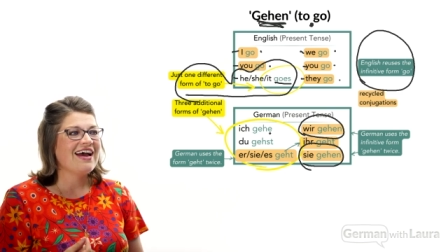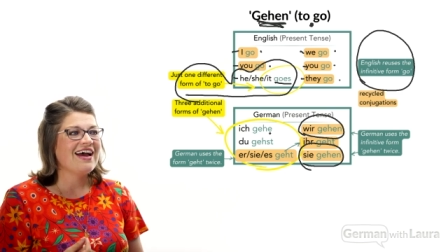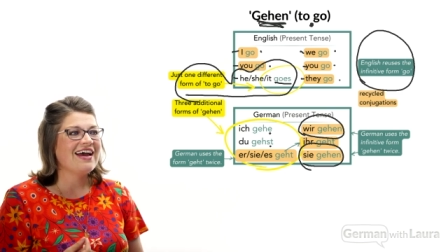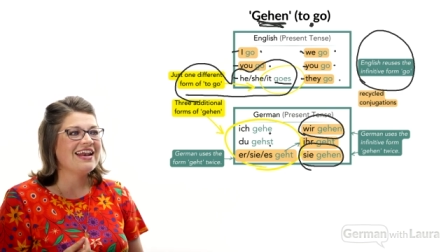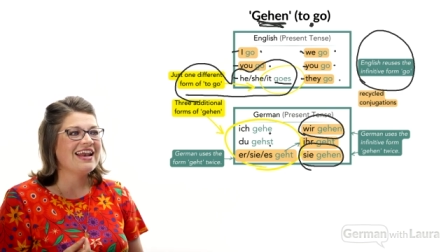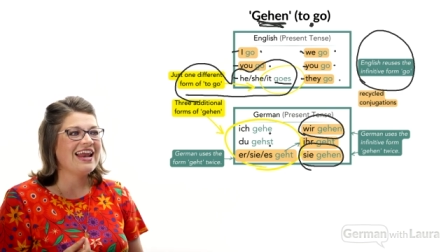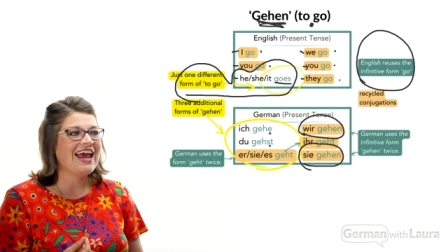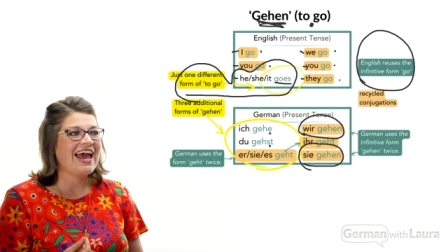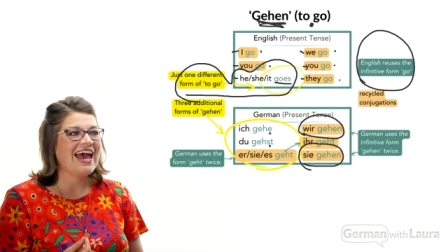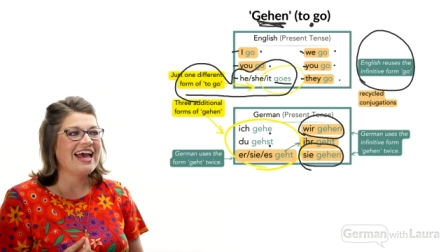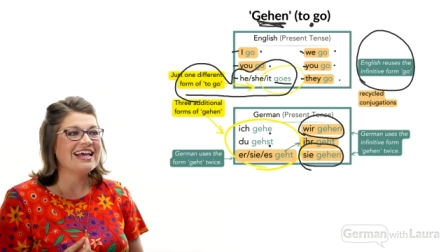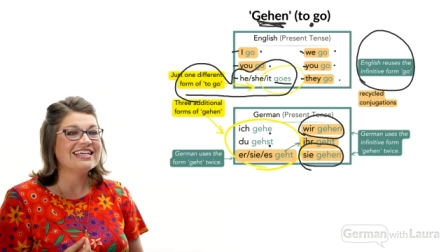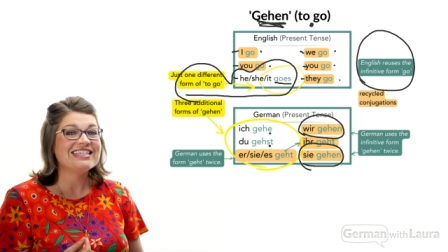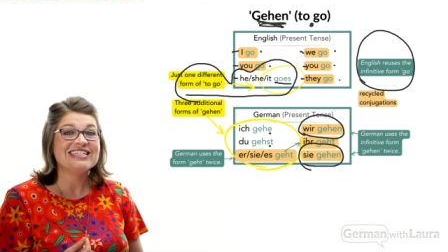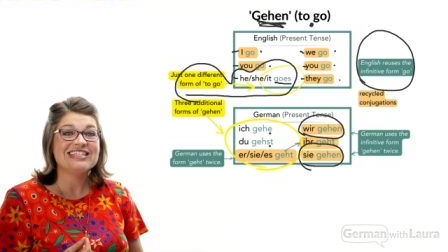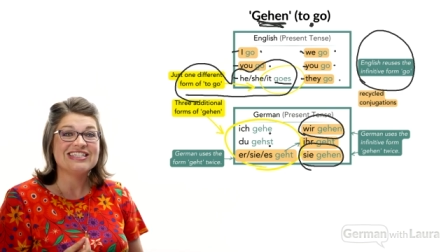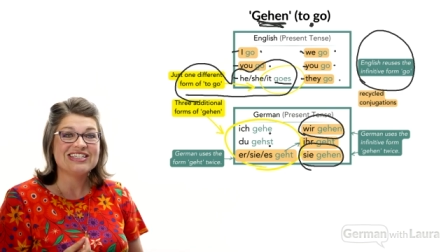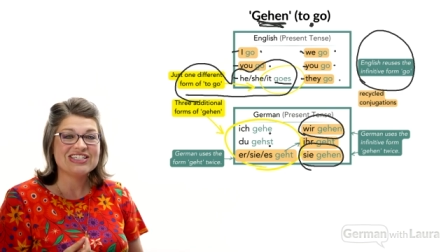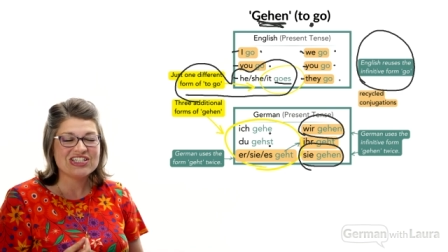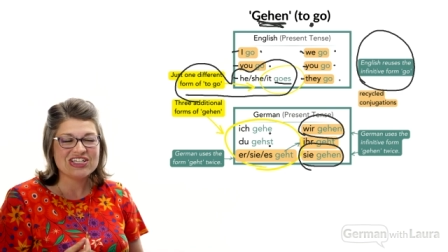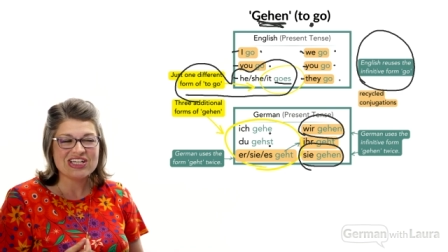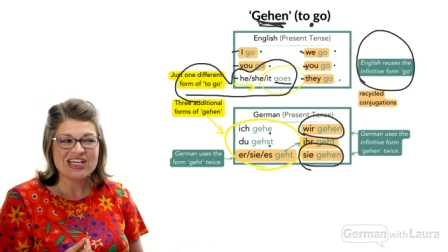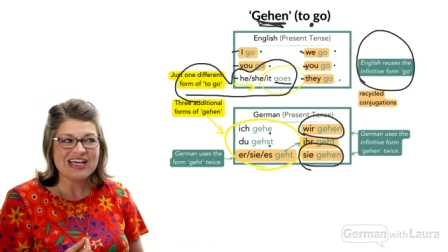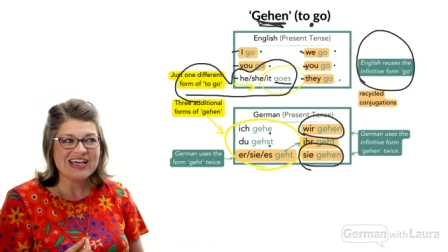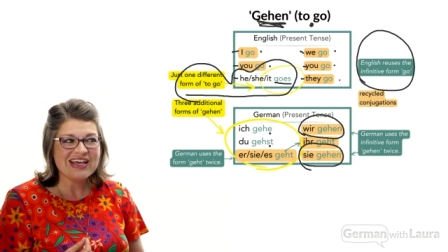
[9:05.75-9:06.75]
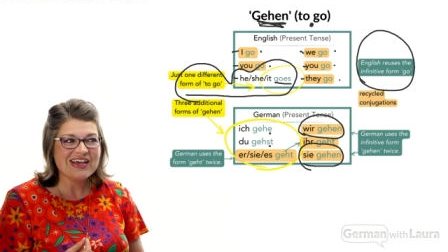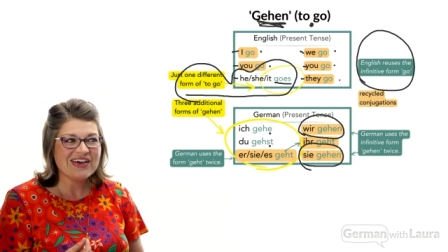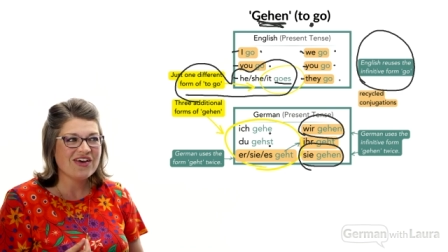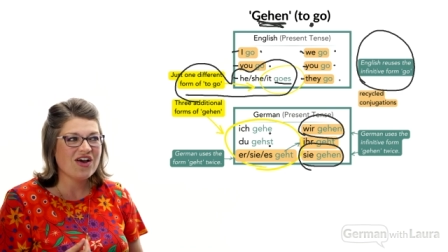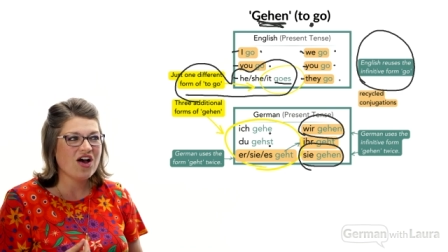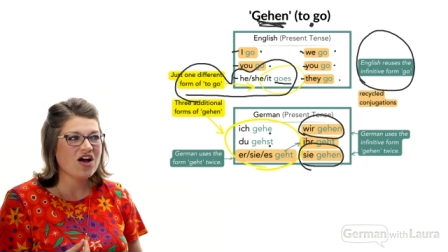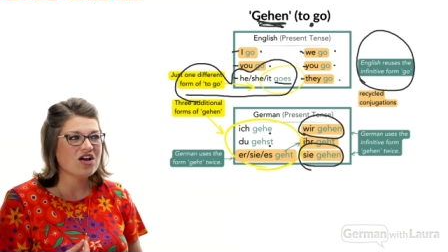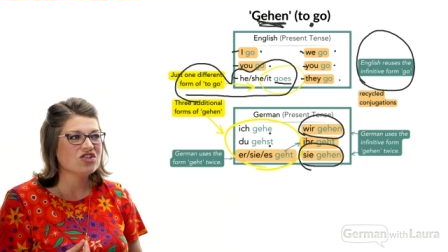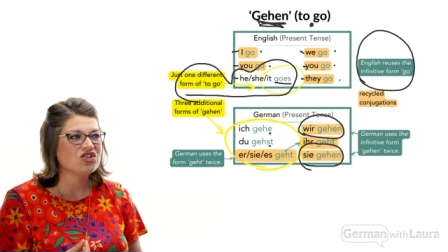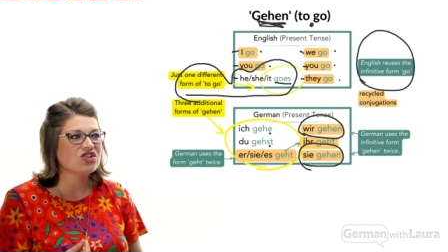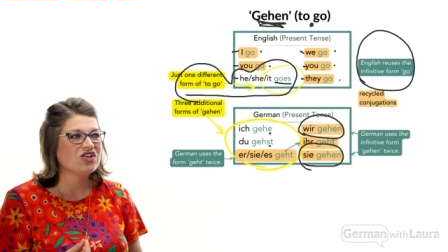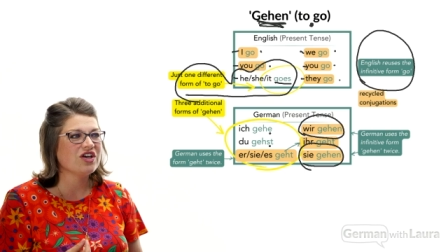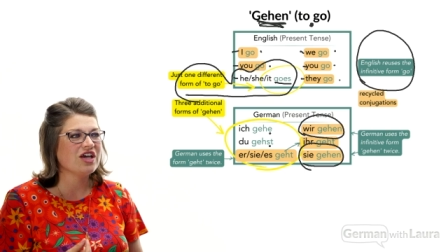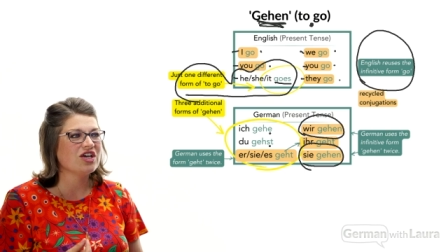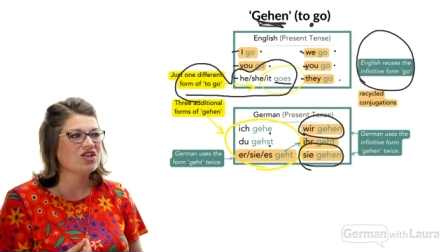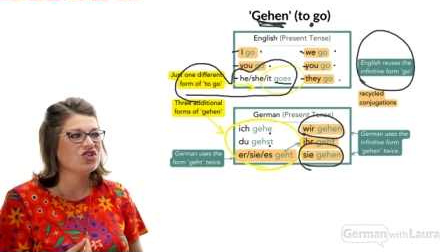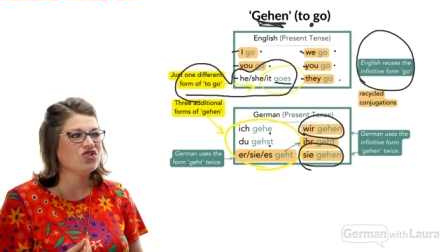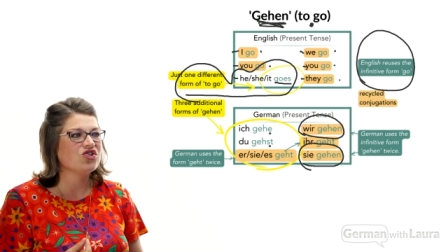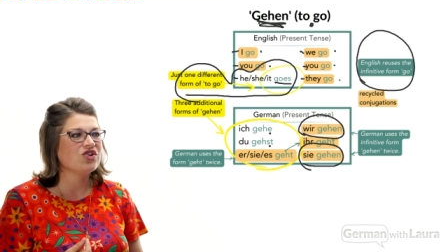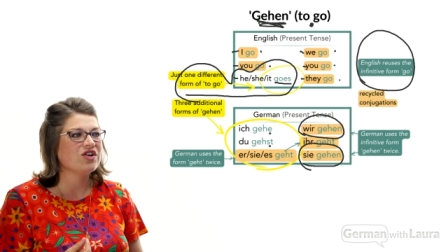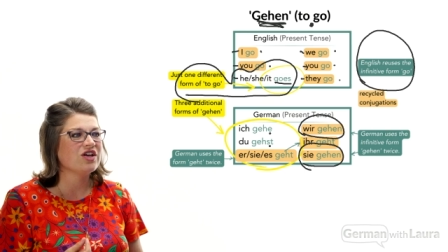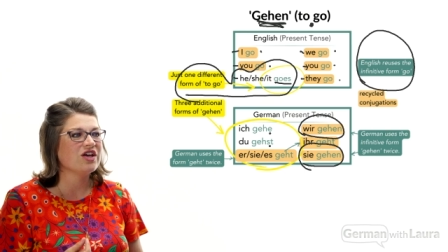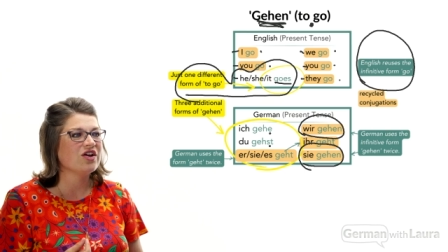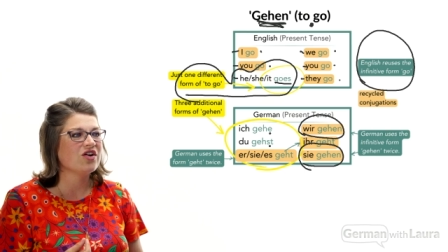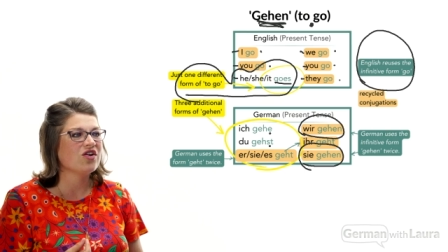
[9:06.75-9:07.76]
an S T
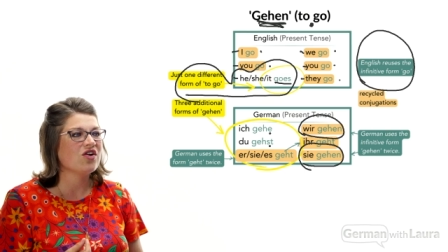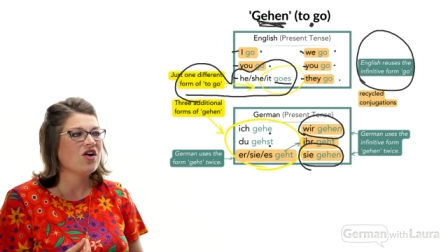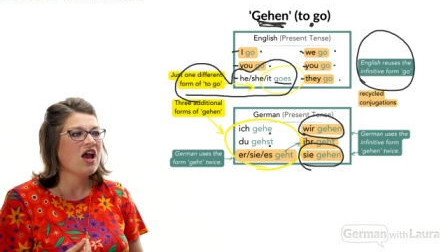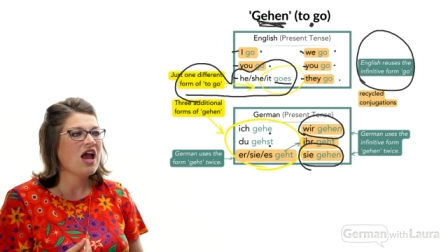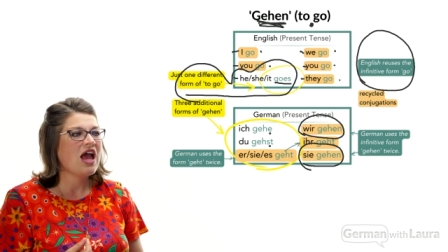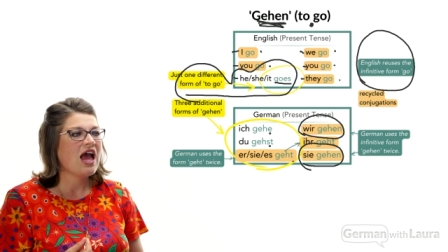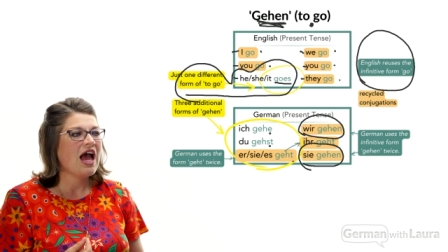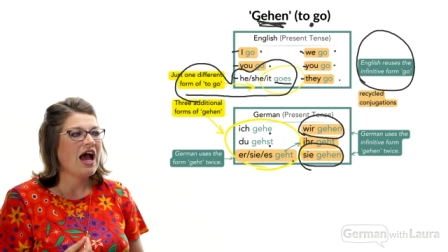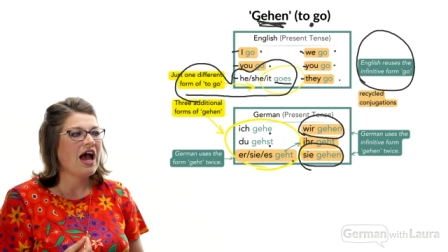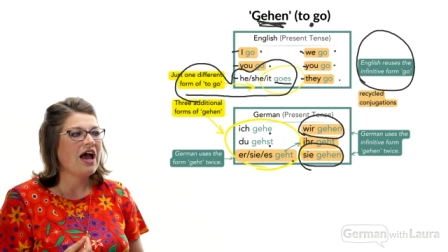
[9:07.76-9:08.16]
conjugation here,